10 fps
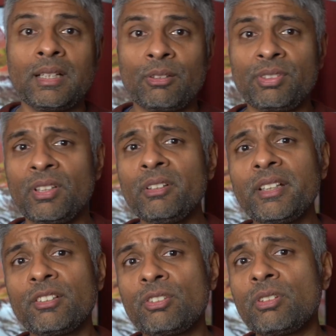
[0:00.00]
Now,
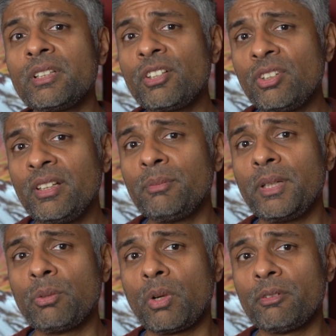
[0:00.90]
Sony has traditionally
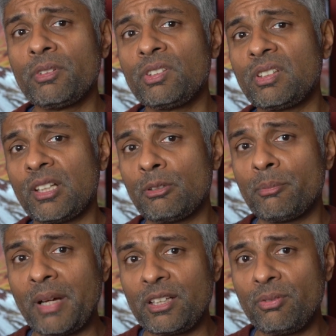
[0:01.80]
been one of the
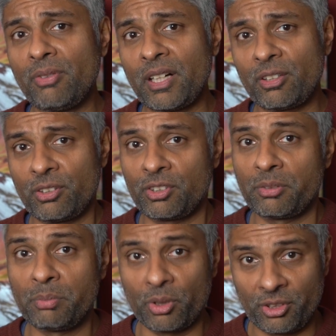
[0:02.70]
slower manufacturers
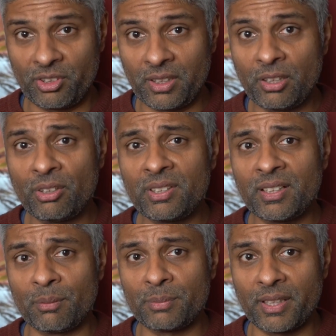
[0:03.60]
to push
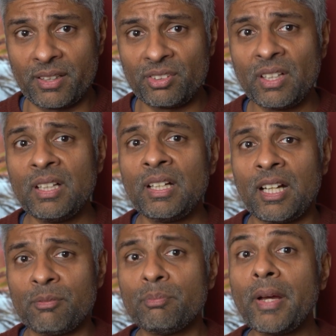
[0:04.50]
security updates
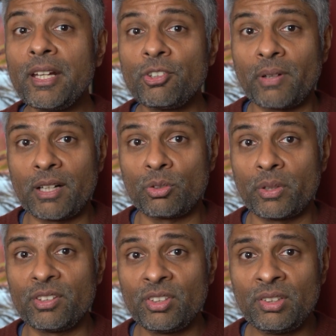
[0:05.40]
and major
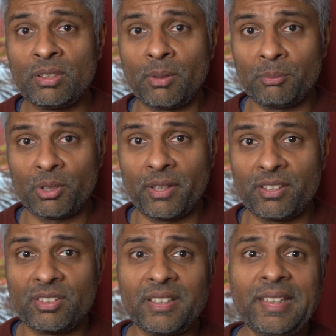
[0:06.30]
Android system
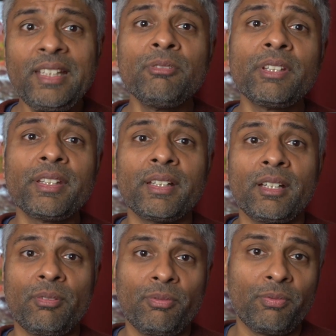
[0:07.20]
upgrades to even
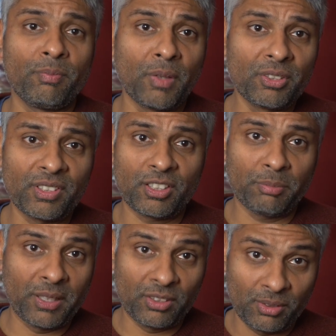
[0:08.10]
their most
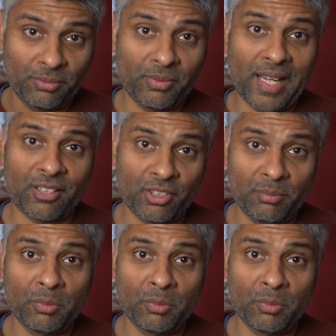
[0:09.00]
expensive flagship